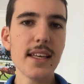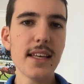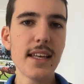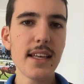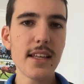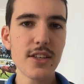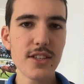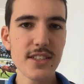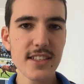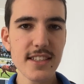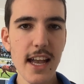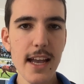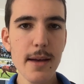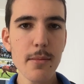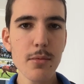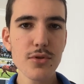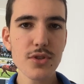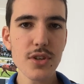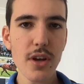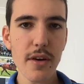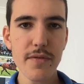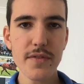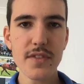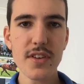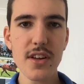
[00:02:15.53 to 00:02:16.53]
stables
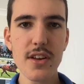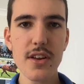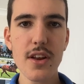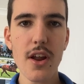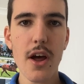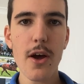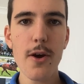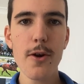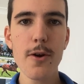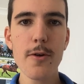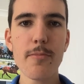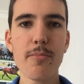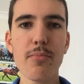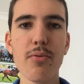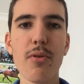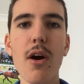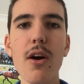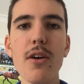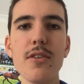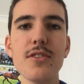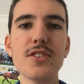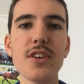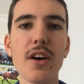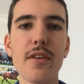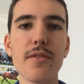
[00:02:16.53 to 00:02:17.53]
often know,
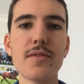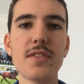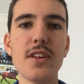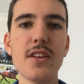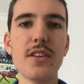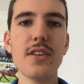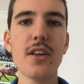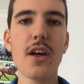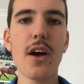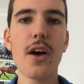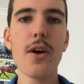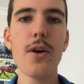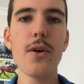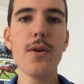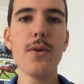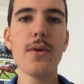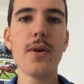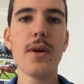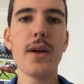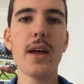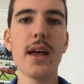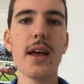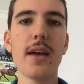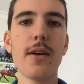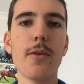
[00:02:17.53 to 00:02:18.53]
pros often know,
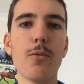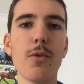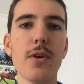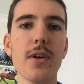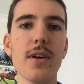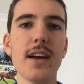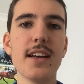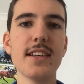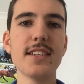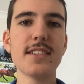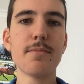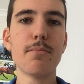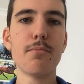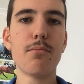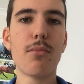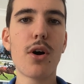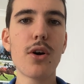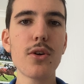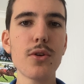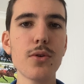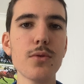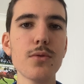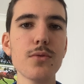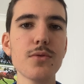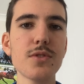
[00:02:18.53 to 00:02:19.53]
whereas
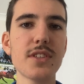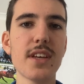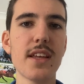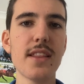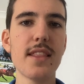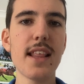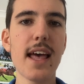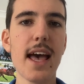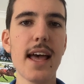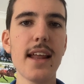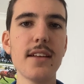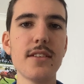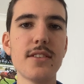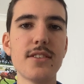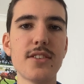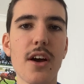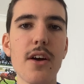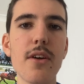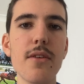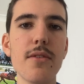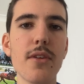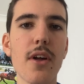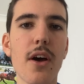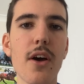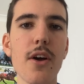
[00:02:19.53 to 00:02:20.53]
models and that
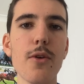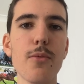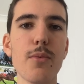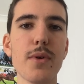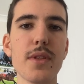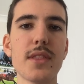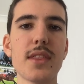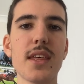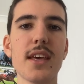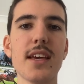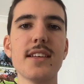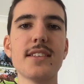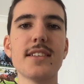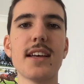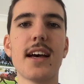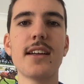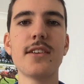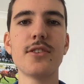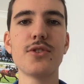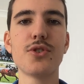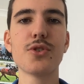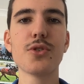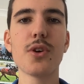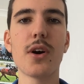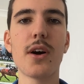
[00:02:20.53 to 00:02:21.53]
don't know with these
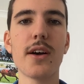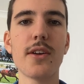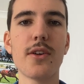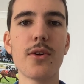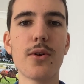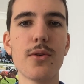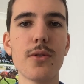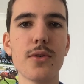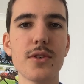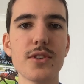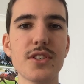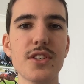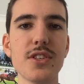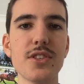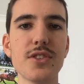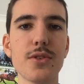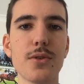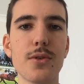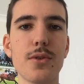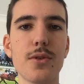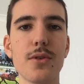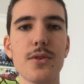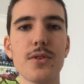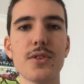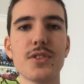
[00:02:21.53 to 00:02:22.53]
untried horses or
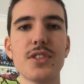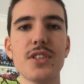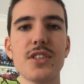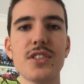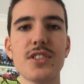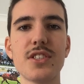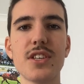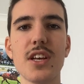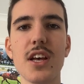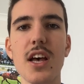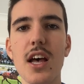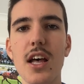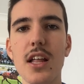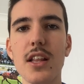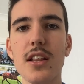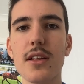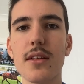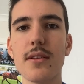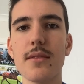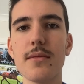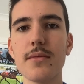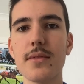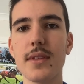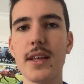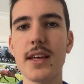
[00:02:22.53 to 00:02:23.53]
horses
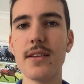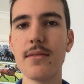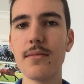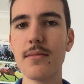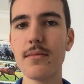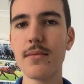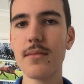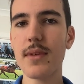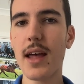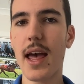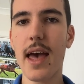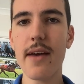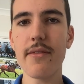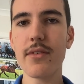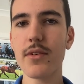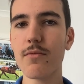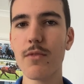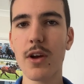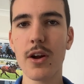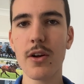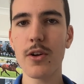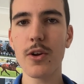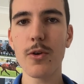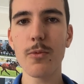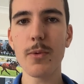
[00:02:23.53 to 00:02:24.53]
that haven't run
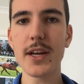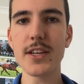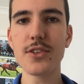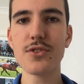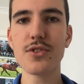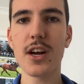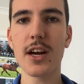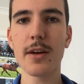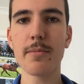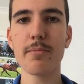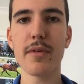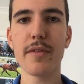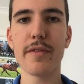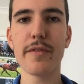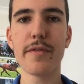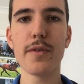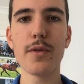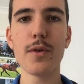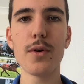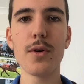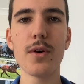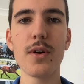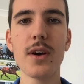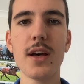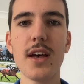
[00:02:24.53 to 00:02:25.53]
on a wet track
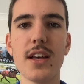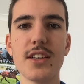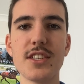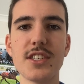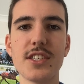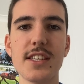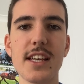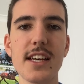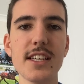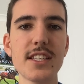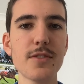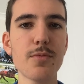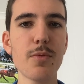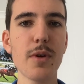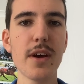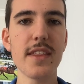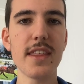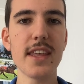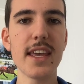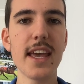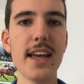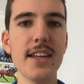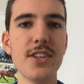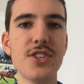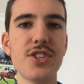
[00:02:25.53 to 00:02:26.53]
before. So that's where
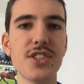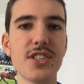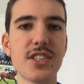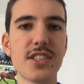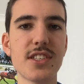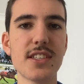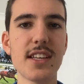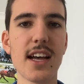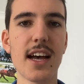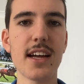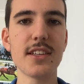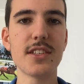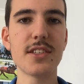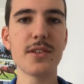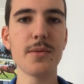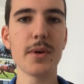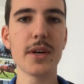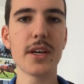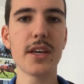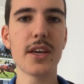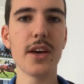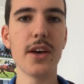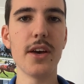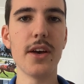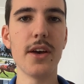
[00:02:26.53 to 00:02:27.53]
the edges start to
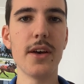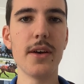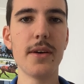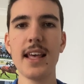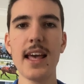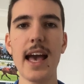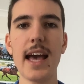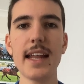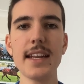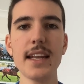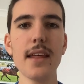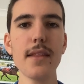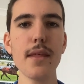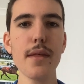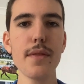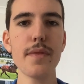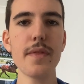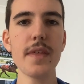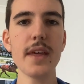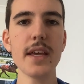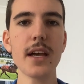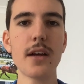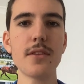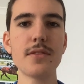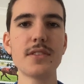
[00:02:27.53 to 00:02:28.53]
occur. Another
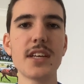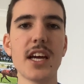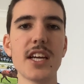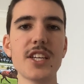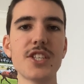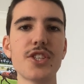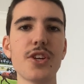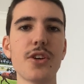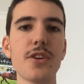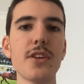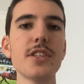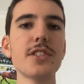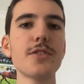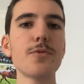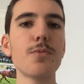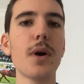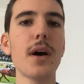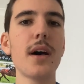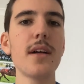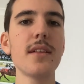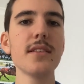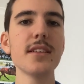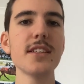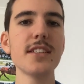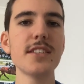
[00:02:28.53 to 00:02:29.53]
thing I'll touch on as
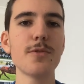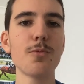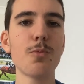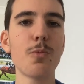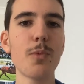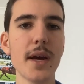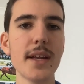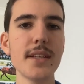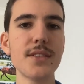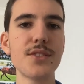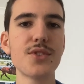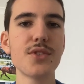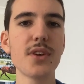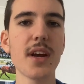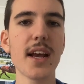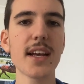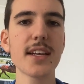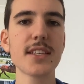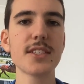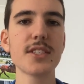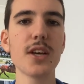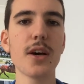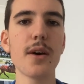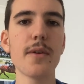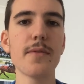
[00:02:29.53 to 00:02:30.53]
well is wet
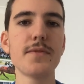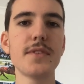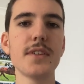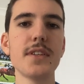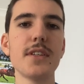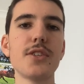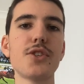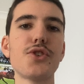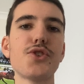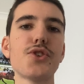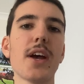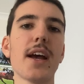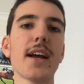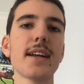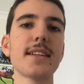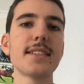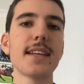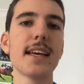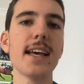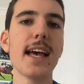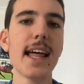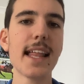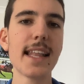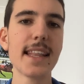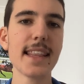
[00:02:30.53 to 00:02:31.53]
tracks often attract
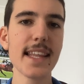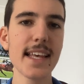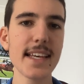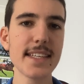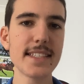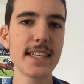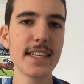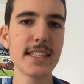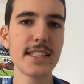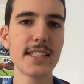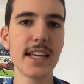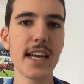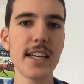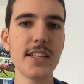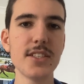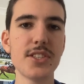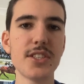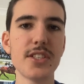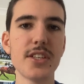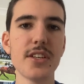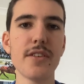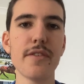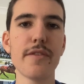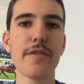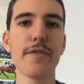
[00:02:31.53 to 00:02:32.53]
less
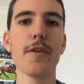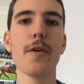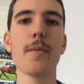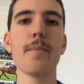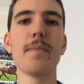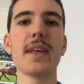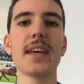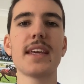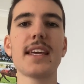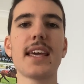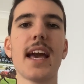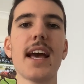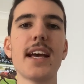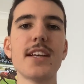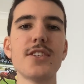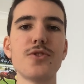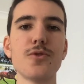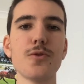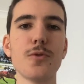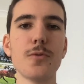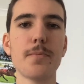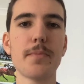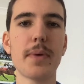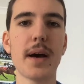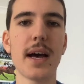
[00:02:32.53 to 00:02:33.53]
attention from the
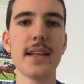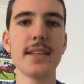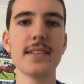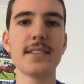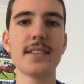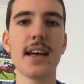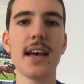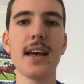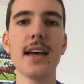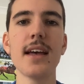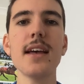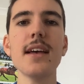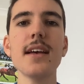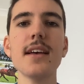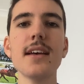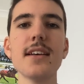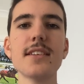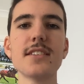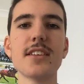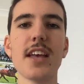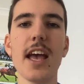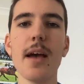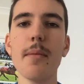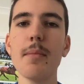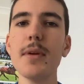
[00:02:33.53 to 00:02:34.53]
casual punter.
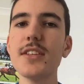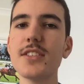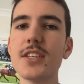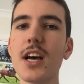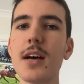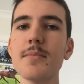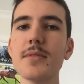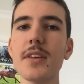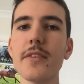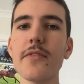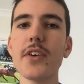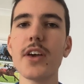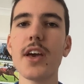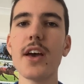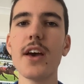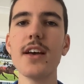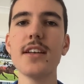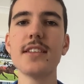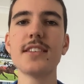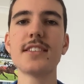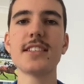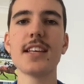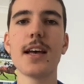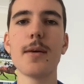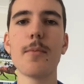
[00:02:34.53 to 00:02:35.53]
So how many times have you
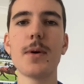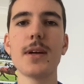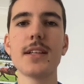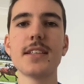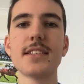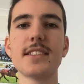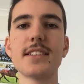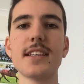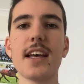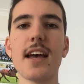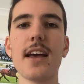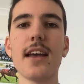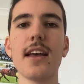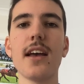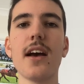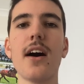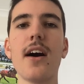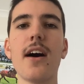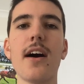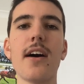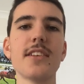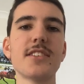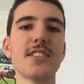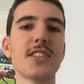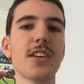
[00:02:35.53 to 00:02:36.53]
heard someone say,
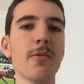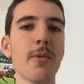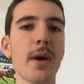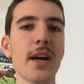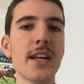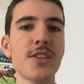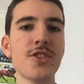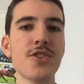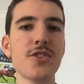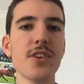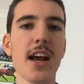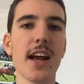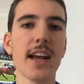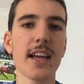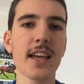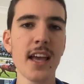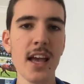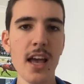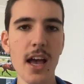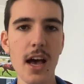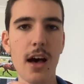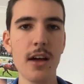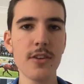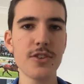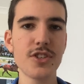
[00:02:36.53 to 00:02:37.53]
oh, it's a wet track,
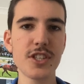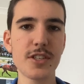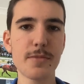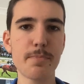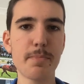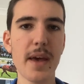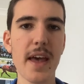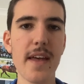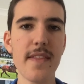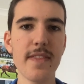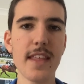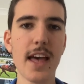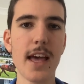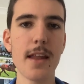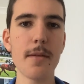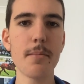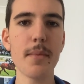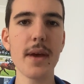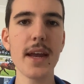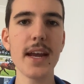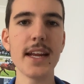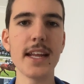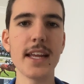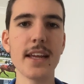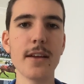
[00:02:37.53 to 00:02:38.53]
I'll just pen that
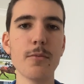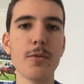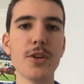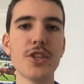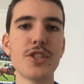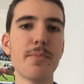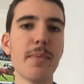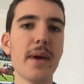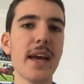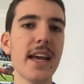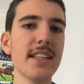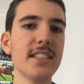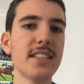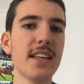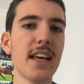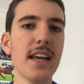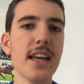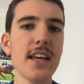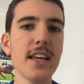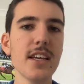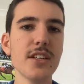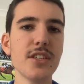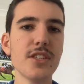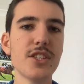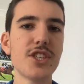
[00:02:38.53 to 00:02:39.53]
meeting, which means
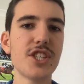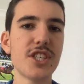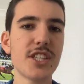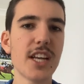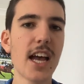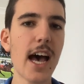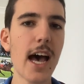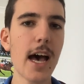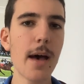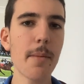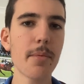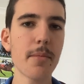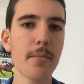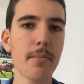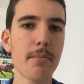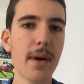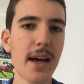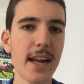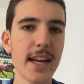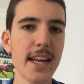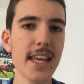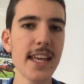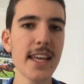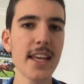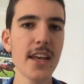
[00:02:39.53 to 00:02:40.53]
sharp
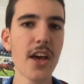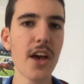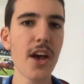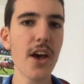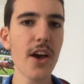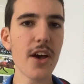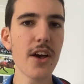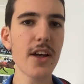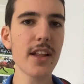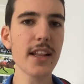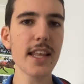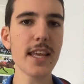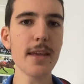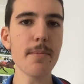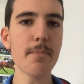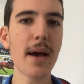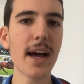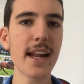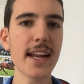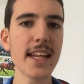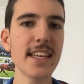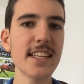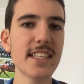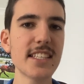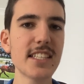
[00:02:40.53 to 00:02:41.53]
money, early
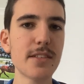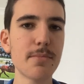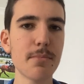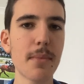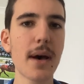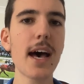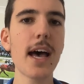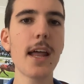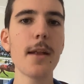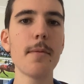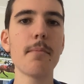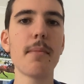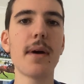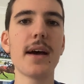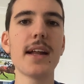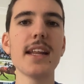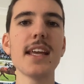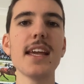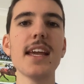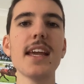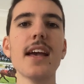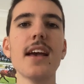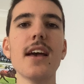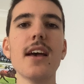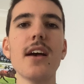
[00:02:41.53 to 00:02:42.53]
money, smart money